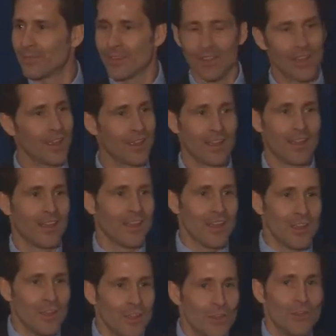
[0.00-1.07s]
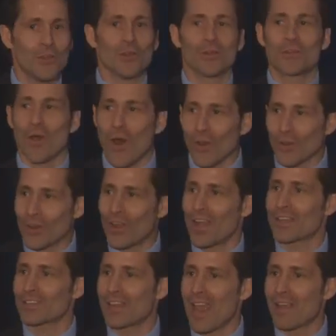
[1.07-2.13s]
Okay? You're dollar
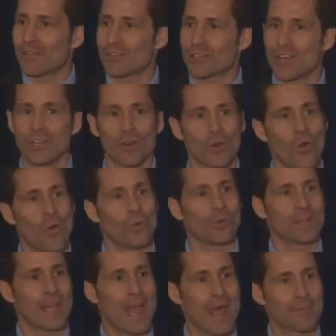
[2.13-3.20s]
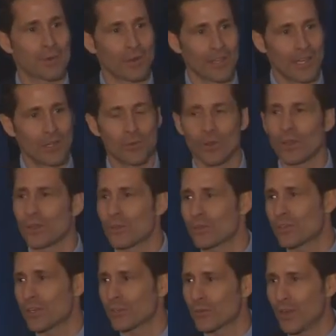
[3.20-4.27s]
cost averaging your own capital into a
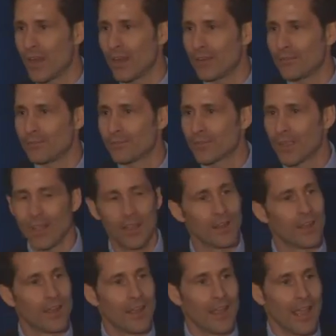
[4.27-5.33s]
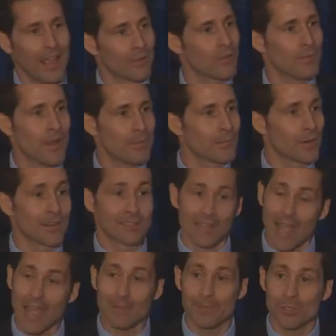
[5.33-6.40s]
losing trade. Okay? And remember,
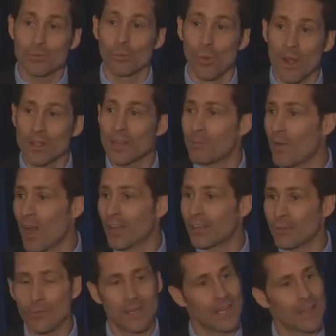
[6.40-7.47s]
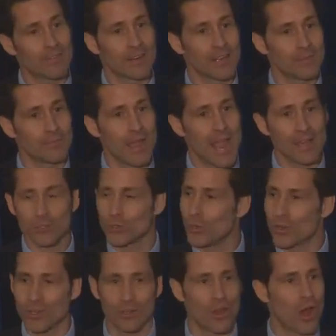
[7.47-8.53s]
time is one commodity we never get back. So
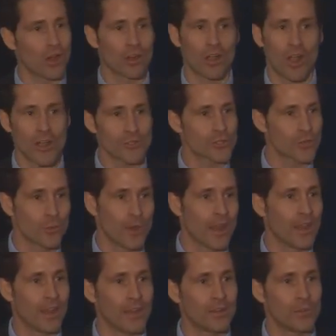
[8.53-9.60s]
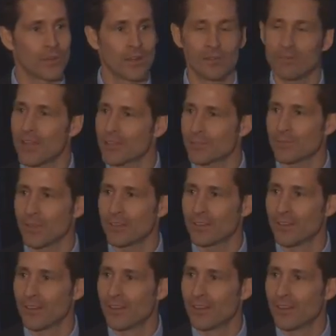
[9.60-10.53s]
you can dollar cost your way into an investment,